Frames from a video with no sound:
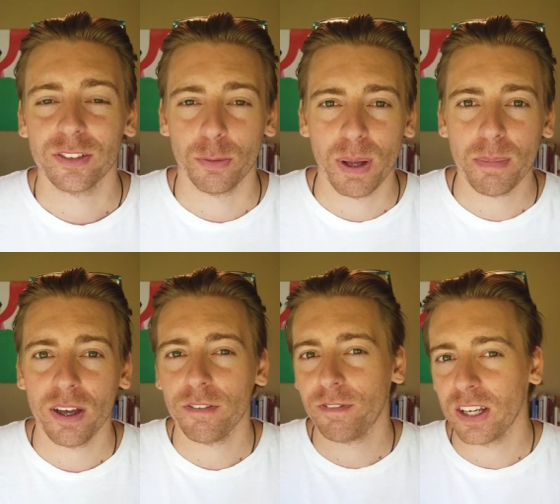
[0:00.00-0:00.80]
So
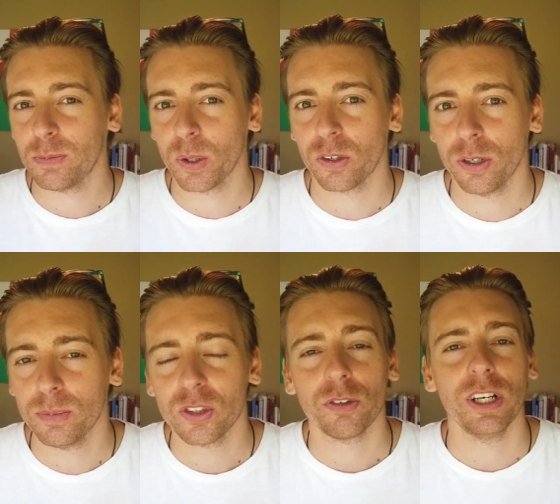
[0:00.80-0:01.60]
remember, Facebook
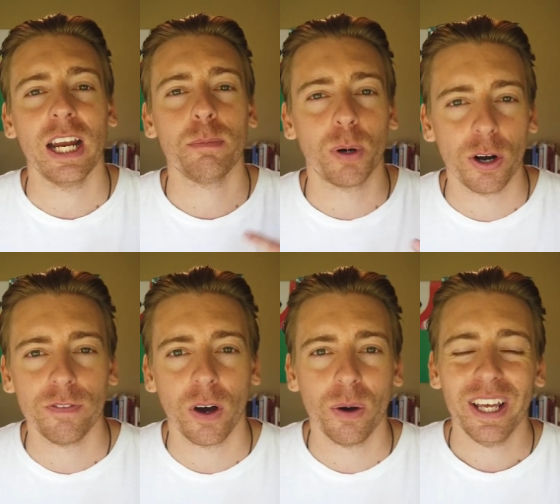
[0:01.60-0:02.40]
groups, create a
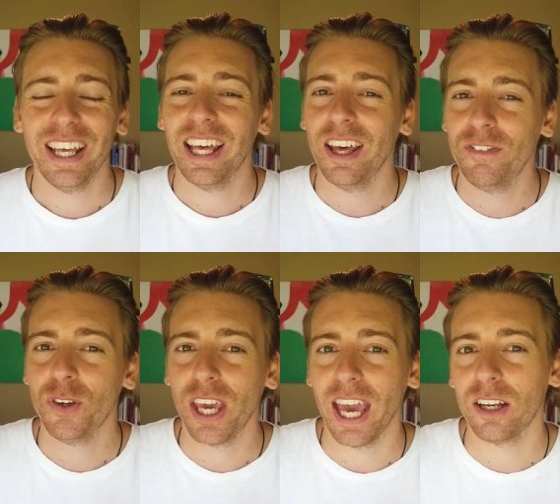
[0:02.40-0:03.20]
profile. If
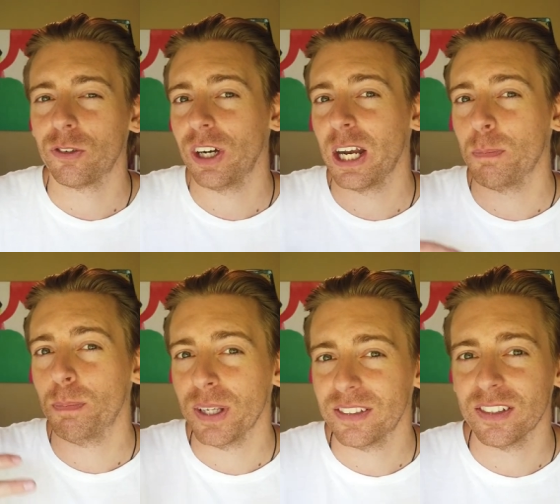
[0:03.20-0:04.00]
you can, create a
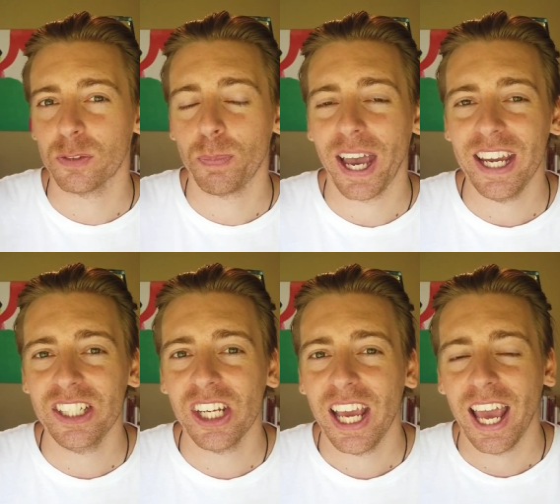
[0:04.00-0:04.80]
business
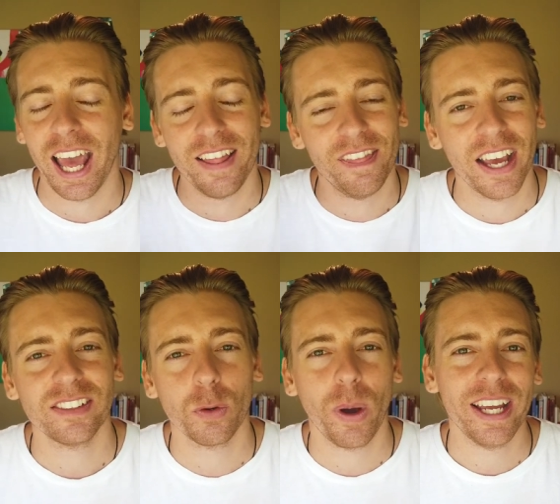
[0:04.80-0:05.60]
page, and
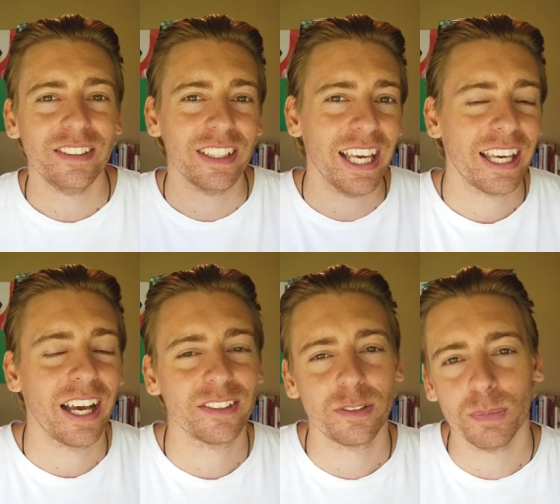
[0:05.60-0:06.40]
that's a way to get
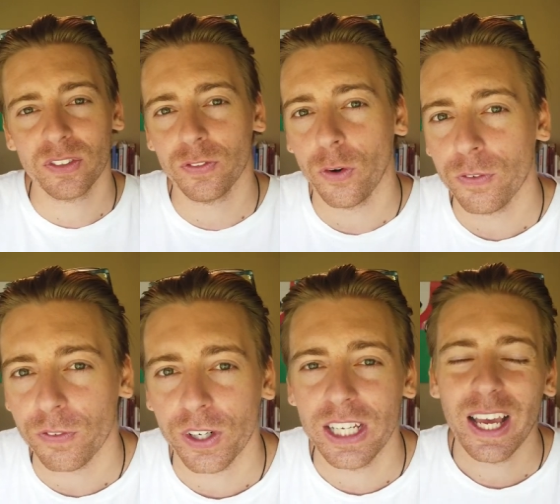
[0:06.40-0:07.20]
customers for
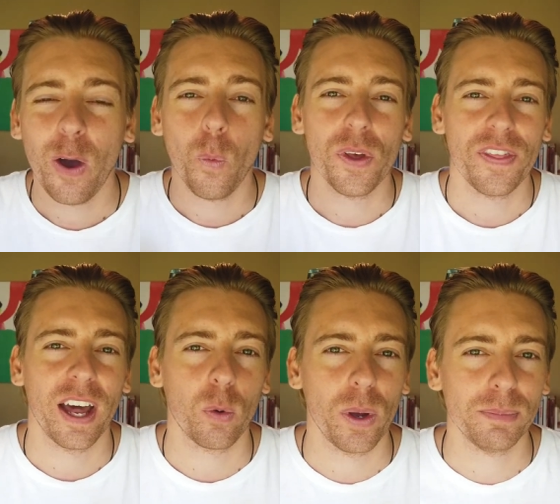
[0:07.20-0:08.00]
free
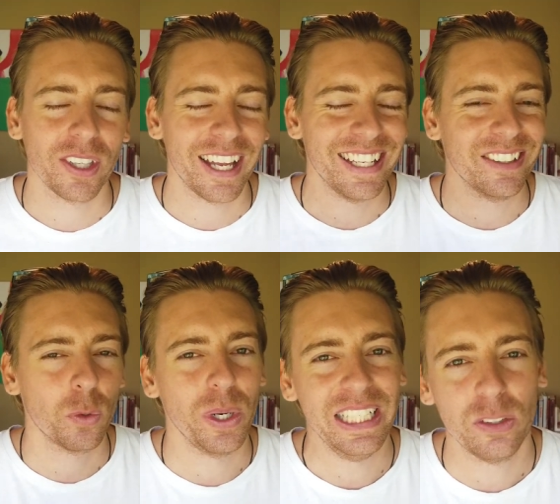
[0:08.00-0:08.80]
without a website in
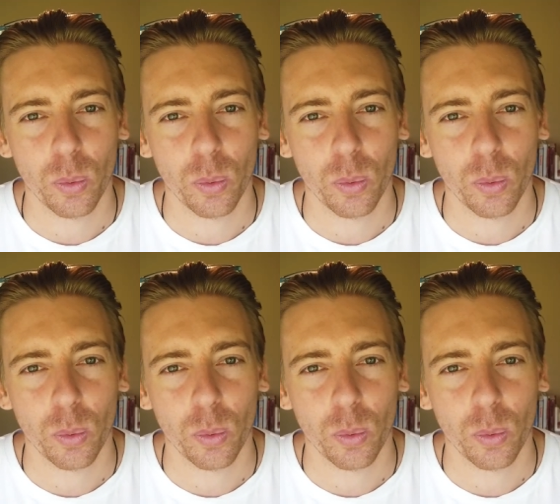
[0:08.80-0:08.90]
twenty